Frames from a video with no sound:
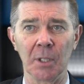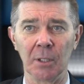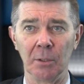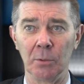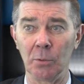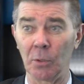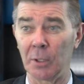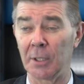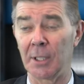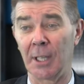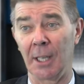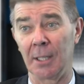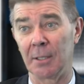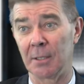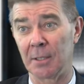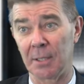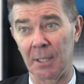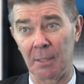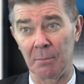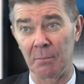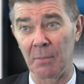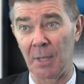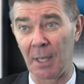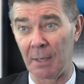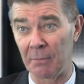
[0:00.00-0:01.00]
looked at
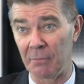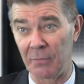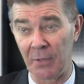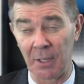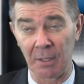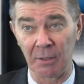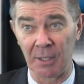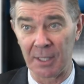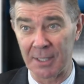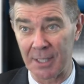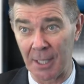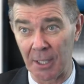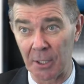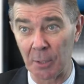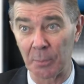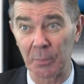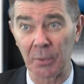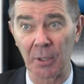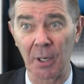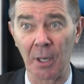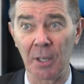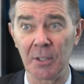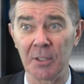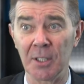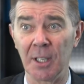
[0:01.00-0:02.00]
various other
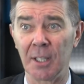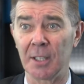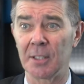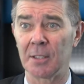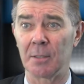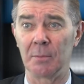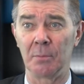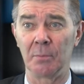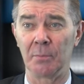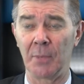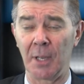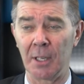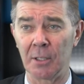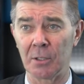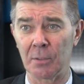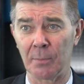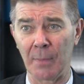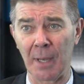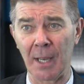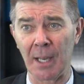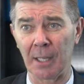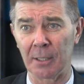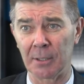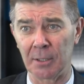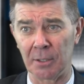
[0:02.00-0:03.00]
projects and
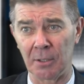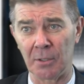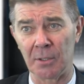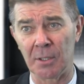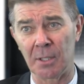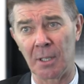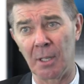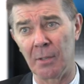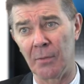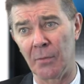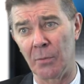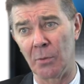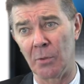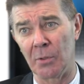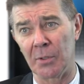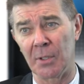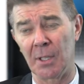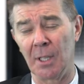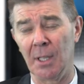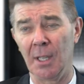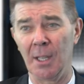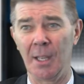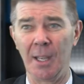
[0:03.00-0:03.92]
benchmarked it and so forth.